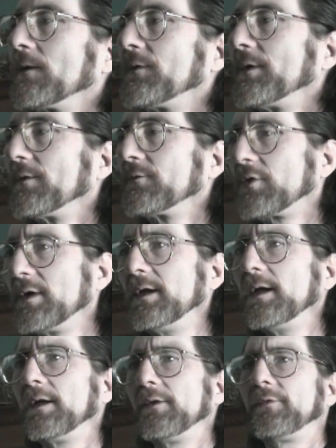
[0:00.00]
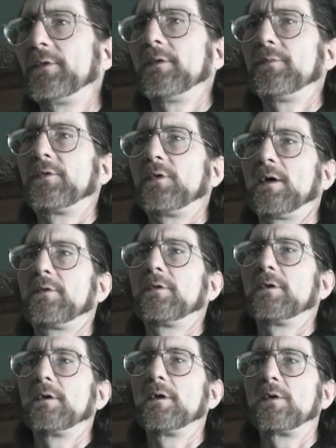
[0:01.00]
So treat it as an obstruction
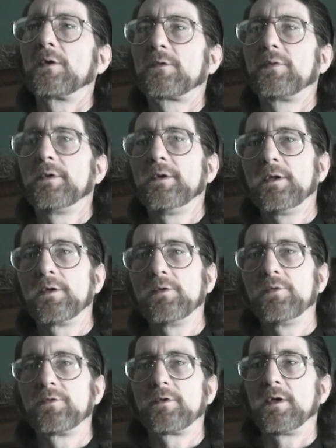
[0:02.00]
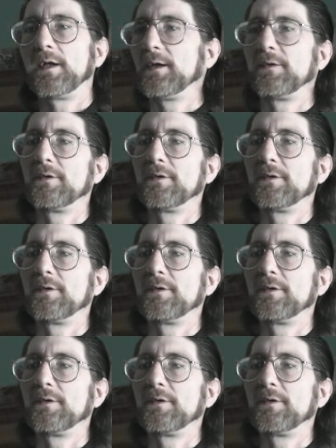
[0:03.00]
and look for the illusion in it.